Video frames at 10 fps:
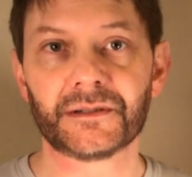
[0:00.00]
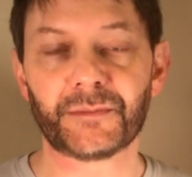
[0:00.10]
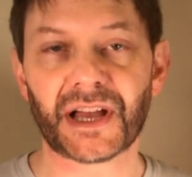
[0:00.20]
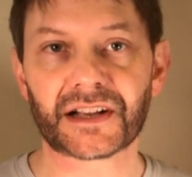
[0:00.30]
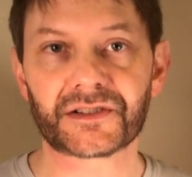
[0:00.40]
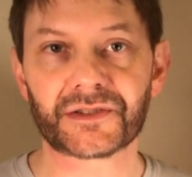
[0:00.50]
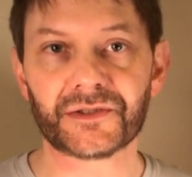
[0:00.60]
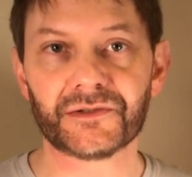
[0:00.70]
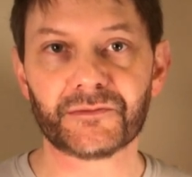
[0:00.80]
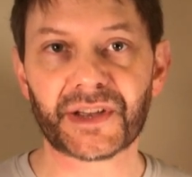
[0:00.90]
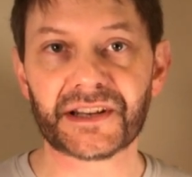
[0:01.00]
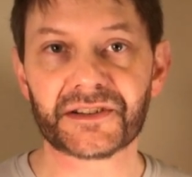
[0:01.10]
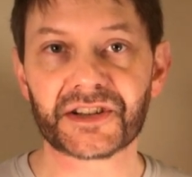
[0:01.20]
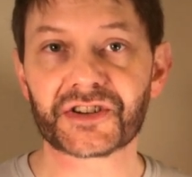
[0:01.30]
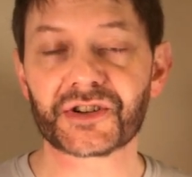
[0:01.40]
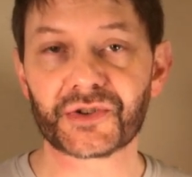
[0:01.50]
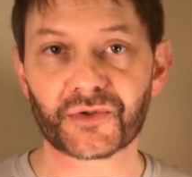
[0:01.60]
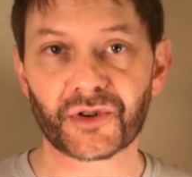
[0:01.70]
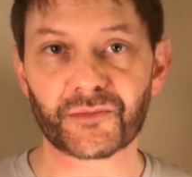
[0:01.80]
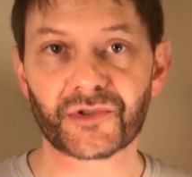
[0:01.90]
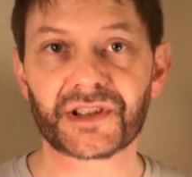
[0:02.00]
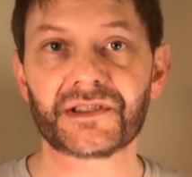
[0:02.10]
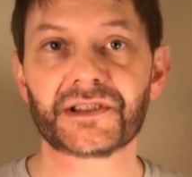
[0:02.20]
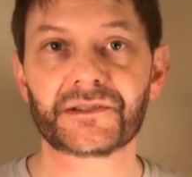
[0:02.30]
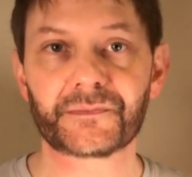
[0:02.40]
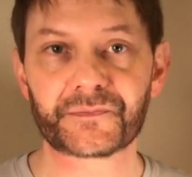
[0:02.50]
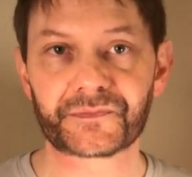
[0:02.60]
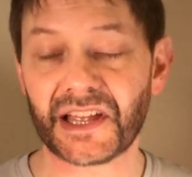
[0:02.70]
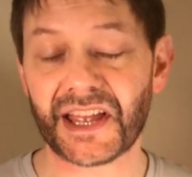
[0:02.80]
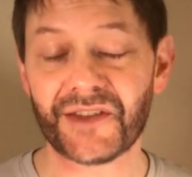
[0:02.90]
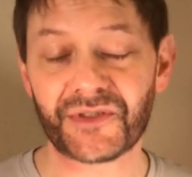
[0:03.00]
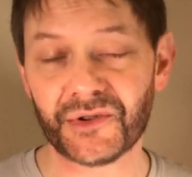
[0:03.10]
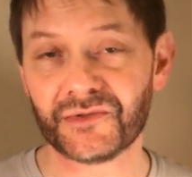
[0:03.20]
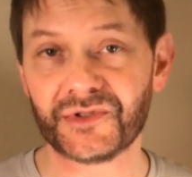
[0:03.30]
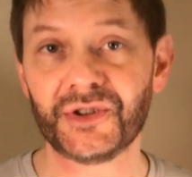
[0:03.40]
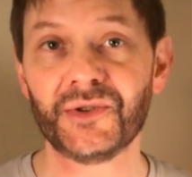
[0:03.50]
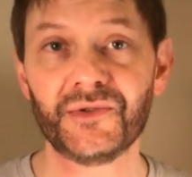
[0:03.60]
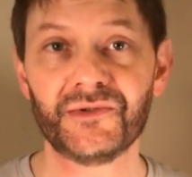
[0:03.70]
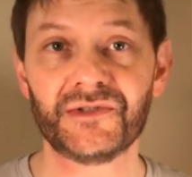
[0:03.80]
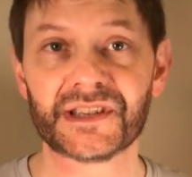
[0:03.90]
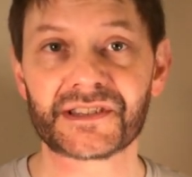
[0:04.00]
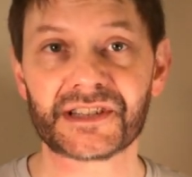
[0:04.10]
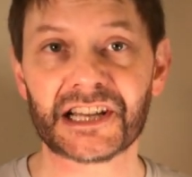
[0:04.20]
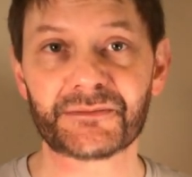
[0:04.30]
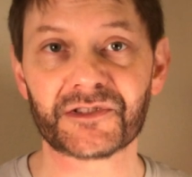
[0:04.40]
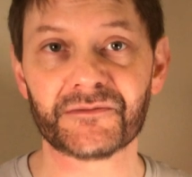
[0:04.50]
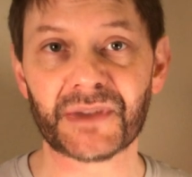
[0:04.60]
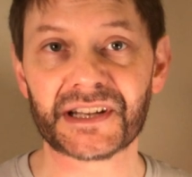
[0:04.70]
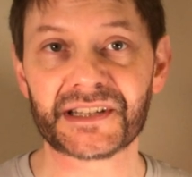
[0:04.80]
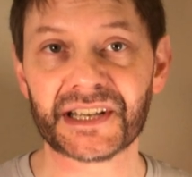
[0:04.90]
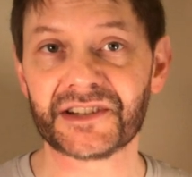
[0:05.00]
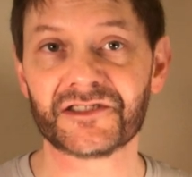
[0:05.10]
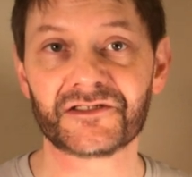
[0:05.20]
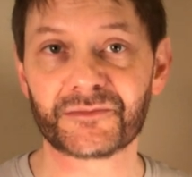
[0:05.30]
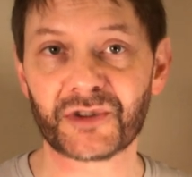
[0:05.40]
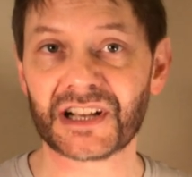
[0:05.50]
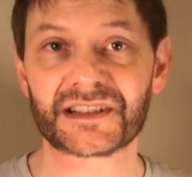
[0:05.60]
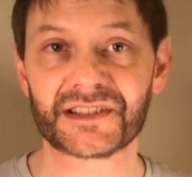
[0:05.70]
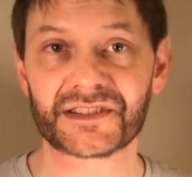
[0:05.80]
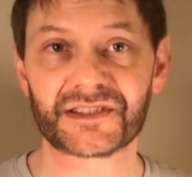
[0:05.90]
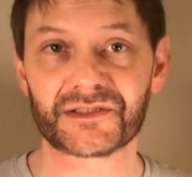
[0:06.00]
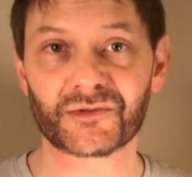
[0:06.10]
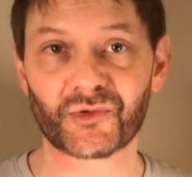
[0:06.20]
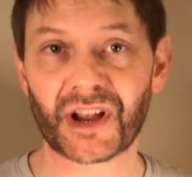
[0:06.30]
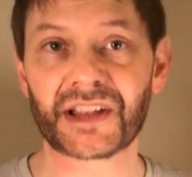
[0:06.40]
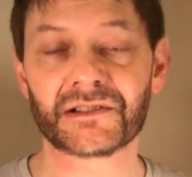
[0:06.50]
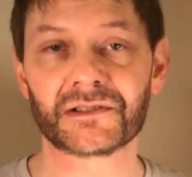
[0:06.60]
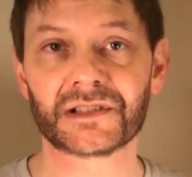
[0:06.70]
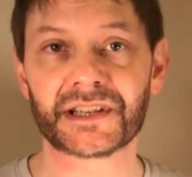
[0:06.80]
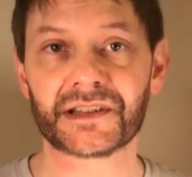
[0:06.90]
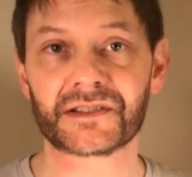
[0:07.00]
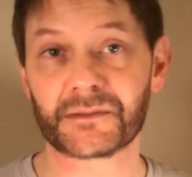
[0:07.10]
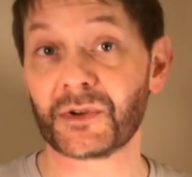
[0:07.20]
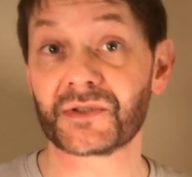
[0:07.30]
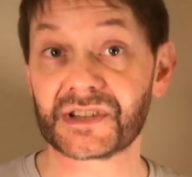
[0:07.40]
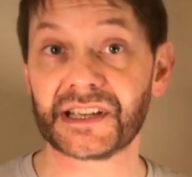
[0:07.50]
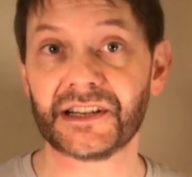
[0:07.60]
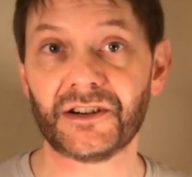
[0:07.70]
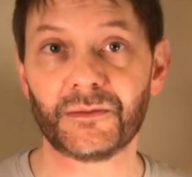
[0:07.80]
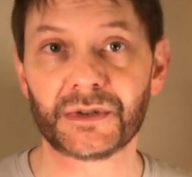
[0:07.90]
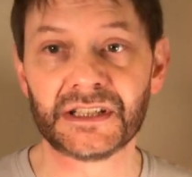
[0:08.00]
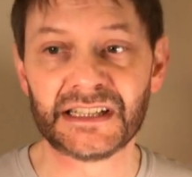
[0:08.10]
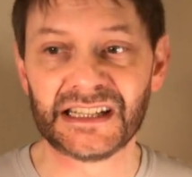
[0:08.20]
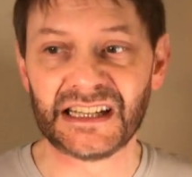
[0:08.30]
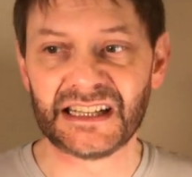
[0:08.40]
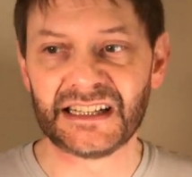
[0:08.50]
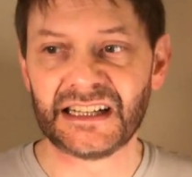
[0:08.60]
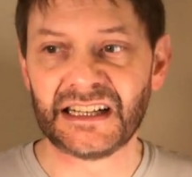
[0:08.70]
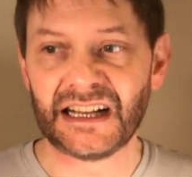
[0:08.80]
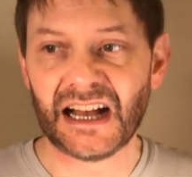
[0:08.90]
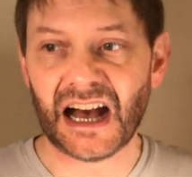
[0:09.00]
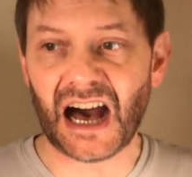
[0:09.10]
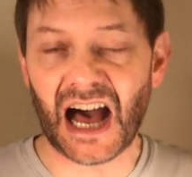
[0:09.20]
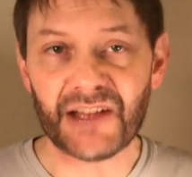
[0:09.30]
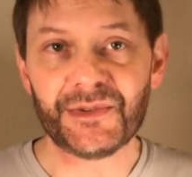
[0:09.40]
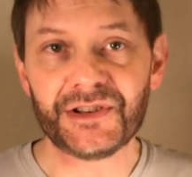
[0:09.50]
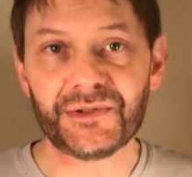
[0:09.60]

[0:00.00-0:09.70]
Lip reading: back to paying attention to our breathing. If you do this type of meditative practice regularly, it's supposed to help. I've been